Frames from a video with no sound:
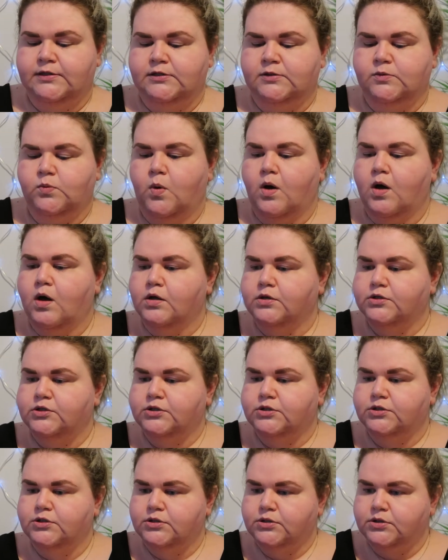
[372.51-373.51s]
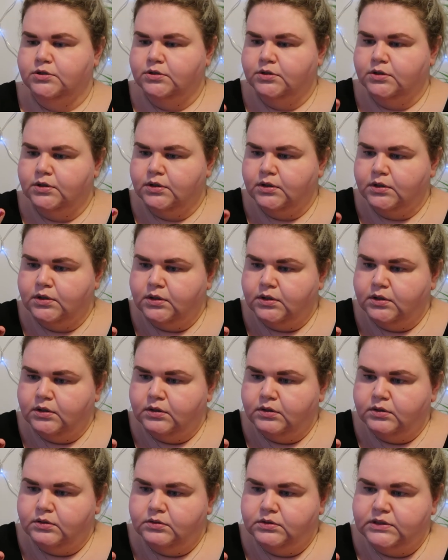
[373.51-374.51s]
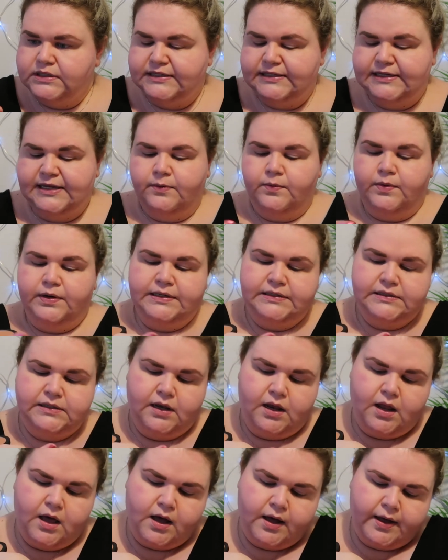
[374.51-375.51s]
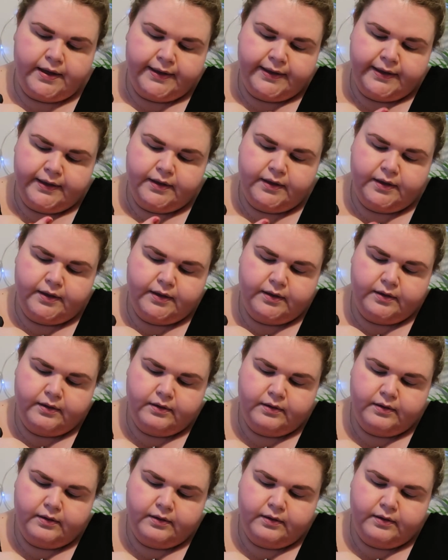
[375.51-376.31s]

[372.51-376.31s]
swatch to see what it's like.